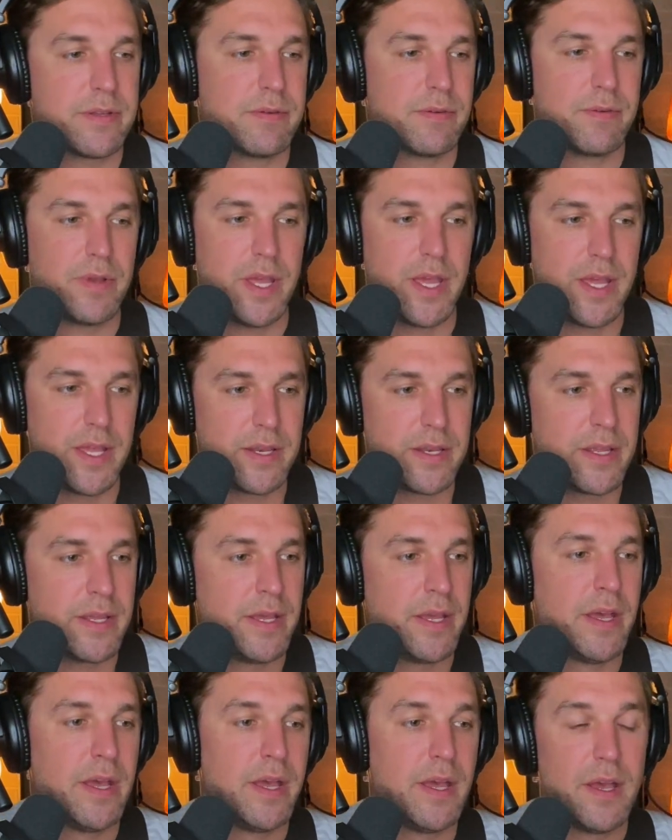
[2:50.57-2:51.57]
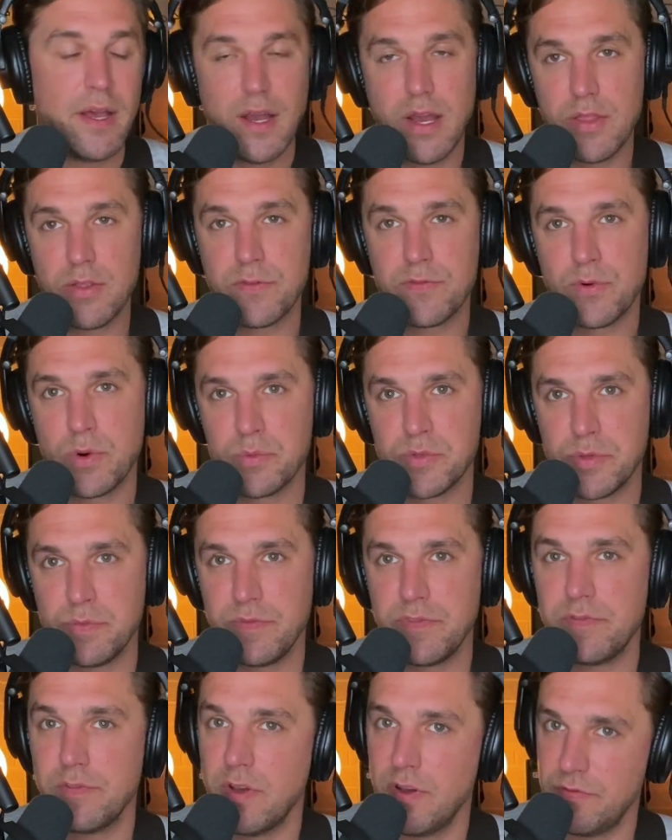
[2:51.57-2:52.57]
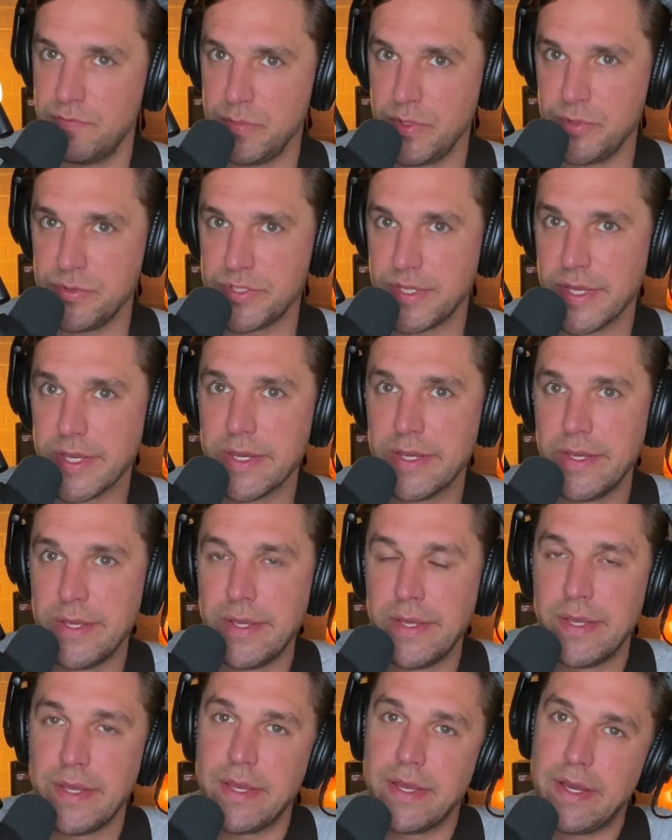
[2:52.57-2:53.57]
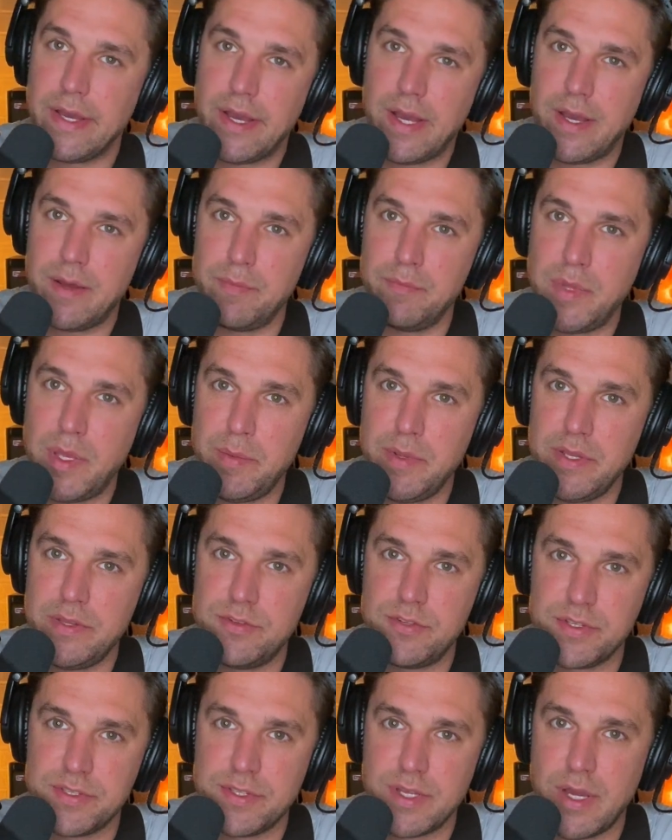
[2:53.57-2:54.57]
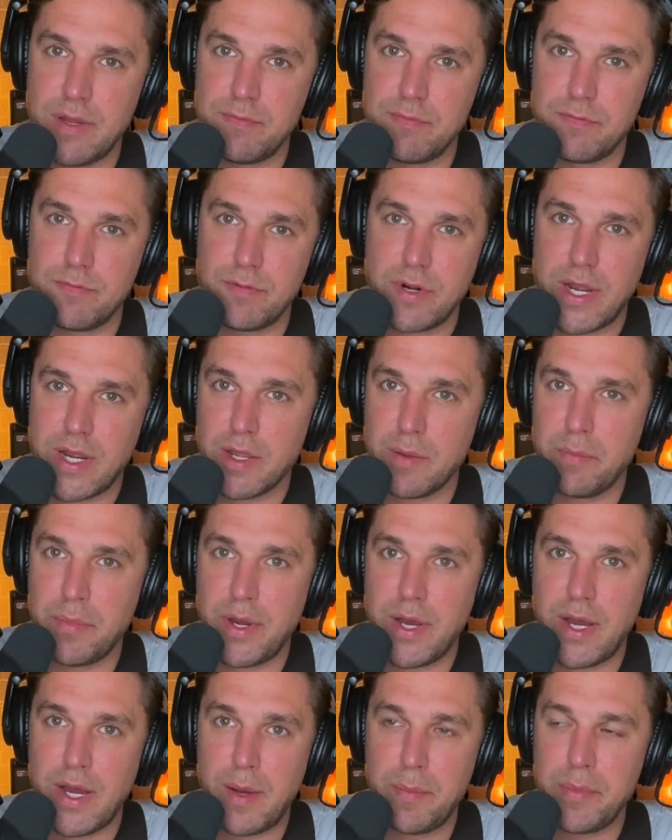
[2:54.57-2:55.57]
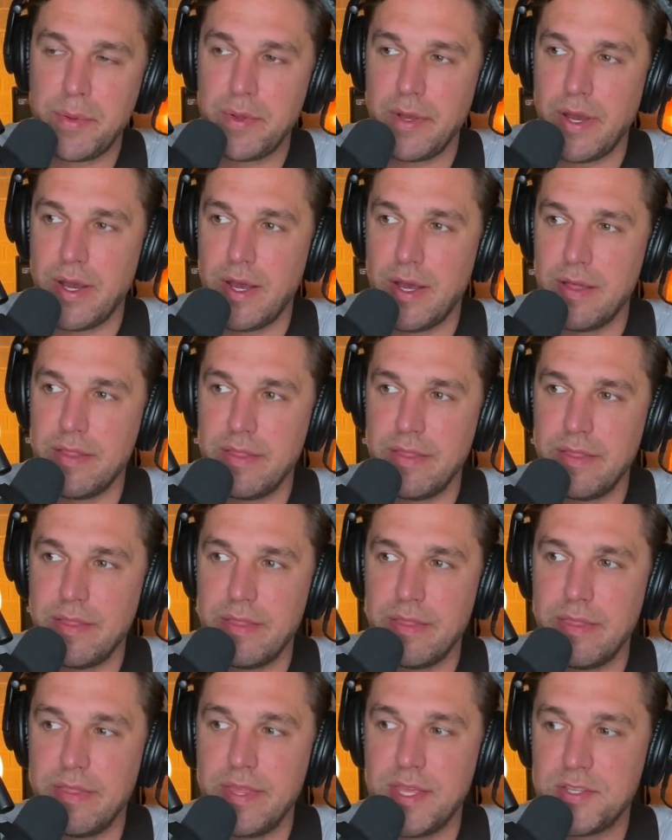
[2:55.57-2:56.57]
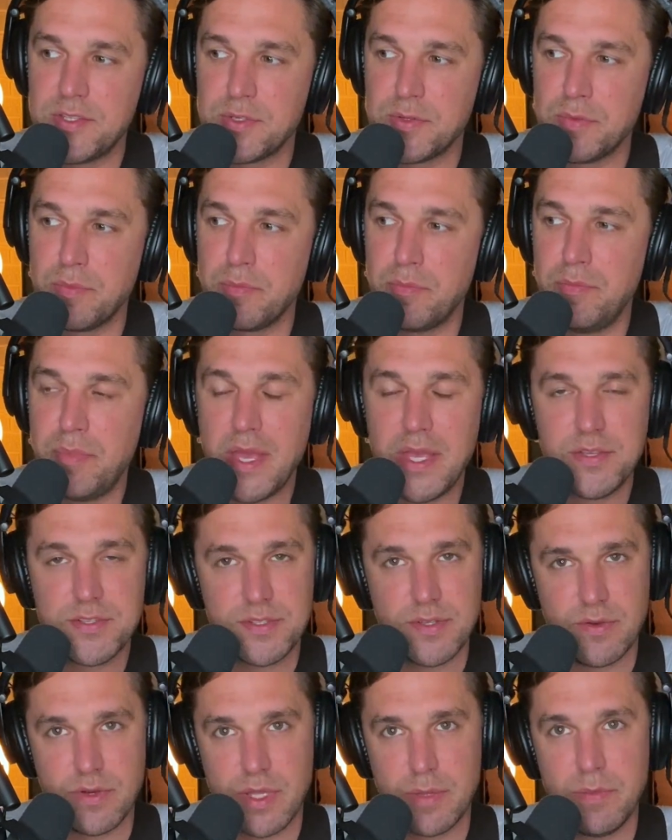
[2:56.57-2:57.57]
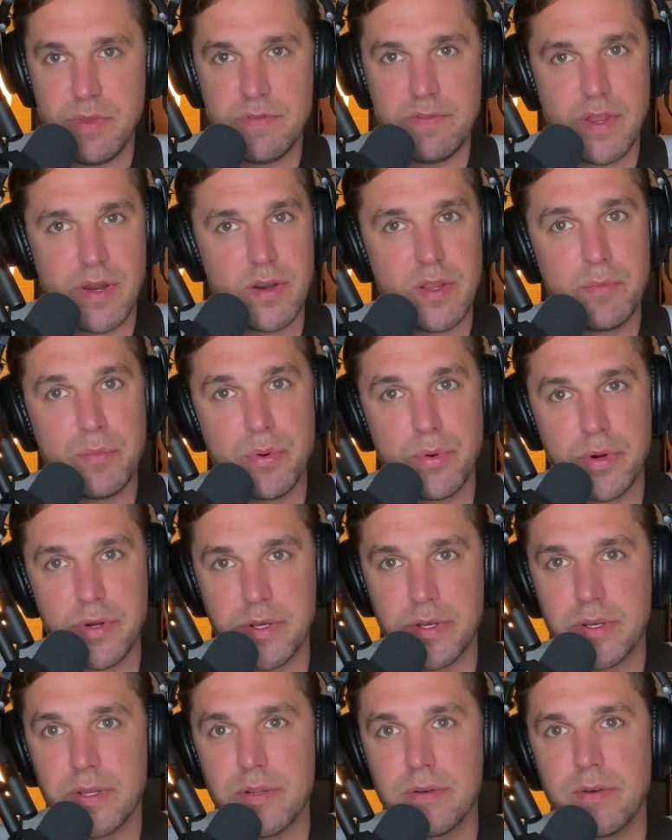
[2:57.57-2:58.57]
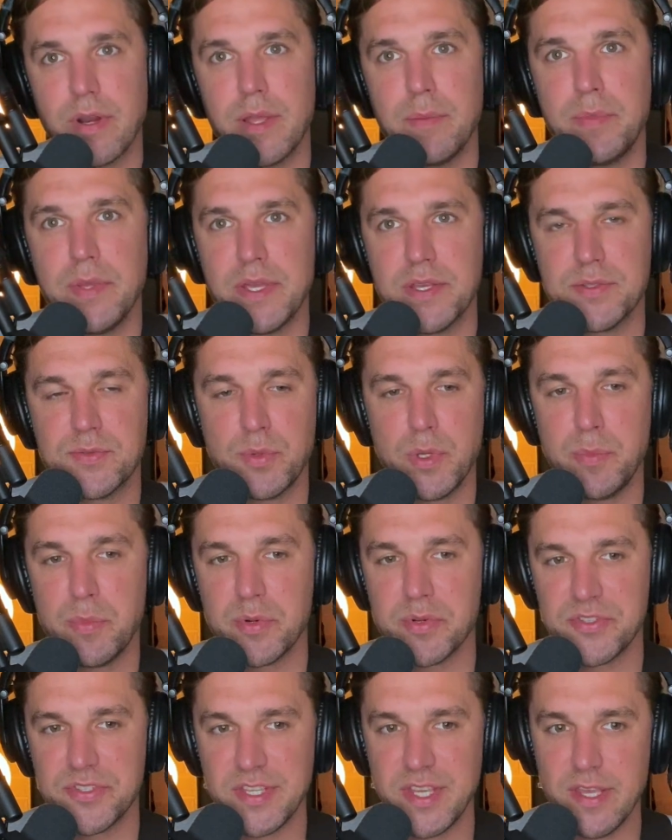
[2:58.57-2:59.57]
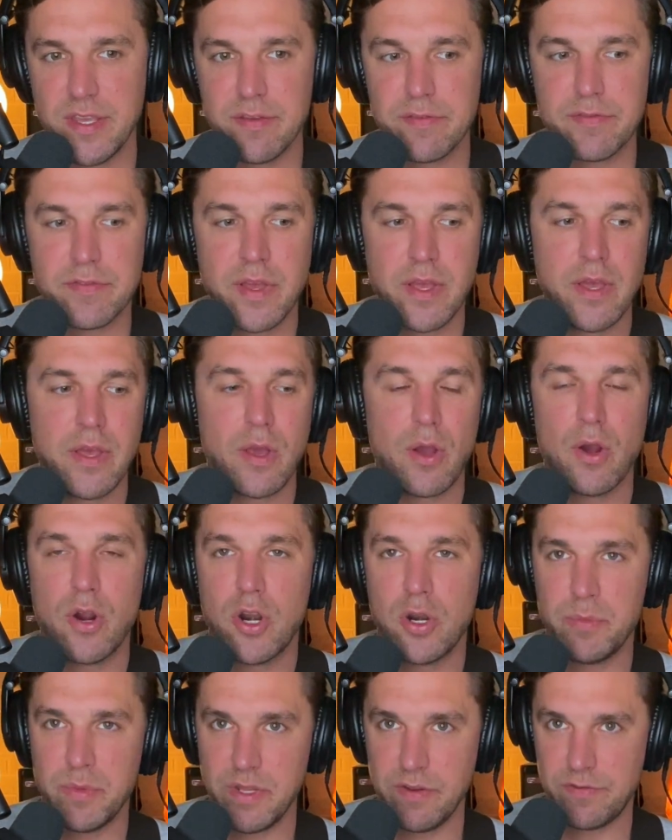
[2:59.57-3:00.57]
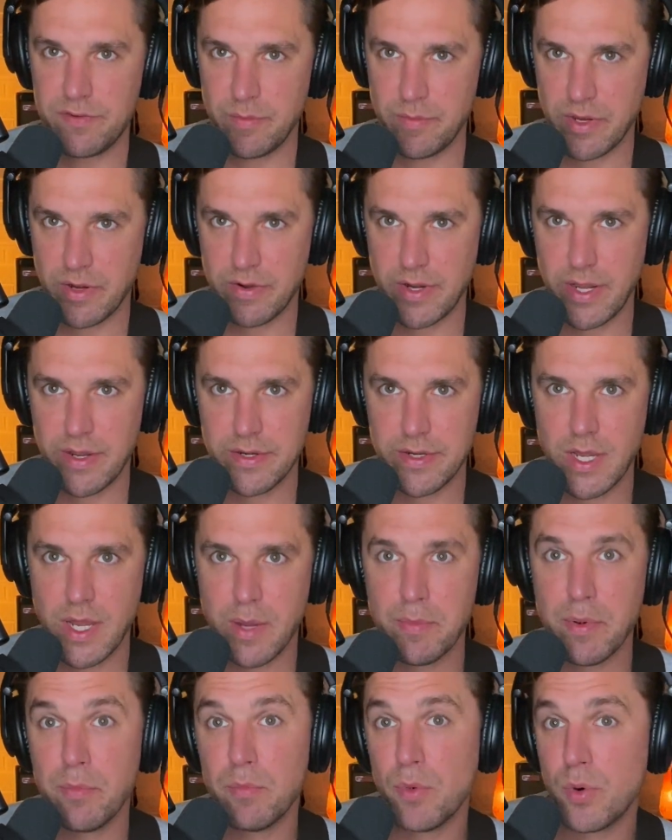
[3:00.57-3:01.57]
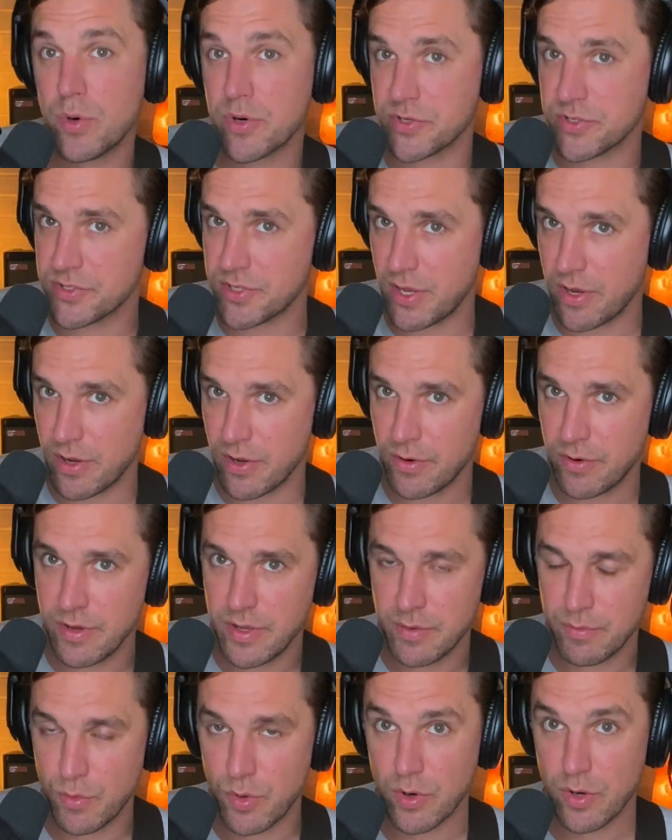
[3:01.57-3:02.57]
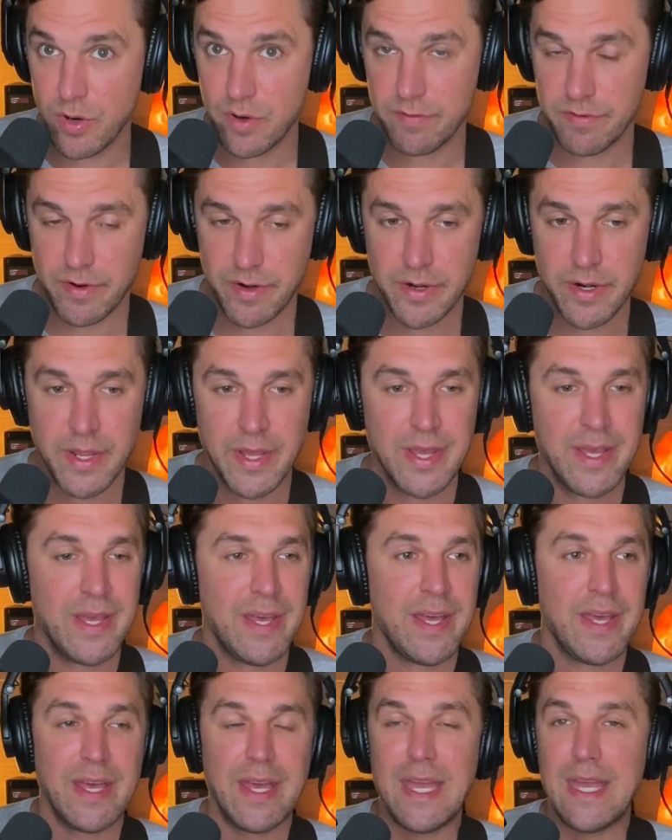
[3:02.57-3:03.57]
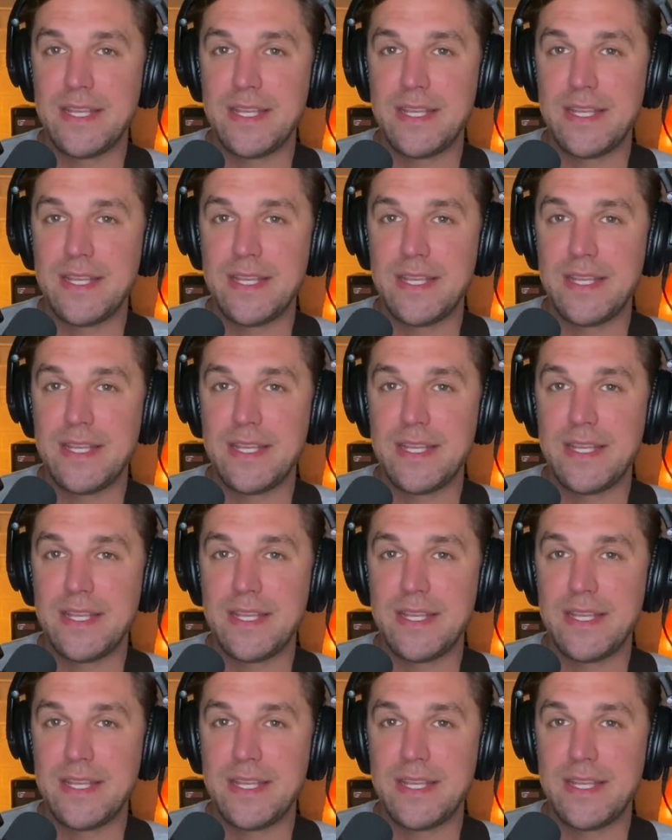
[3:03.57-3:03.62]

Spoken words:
in other forms of music, maybe just not rock and pop, this bass note can be very important, right? Because we perceive harmony from the ground up. Moreover, it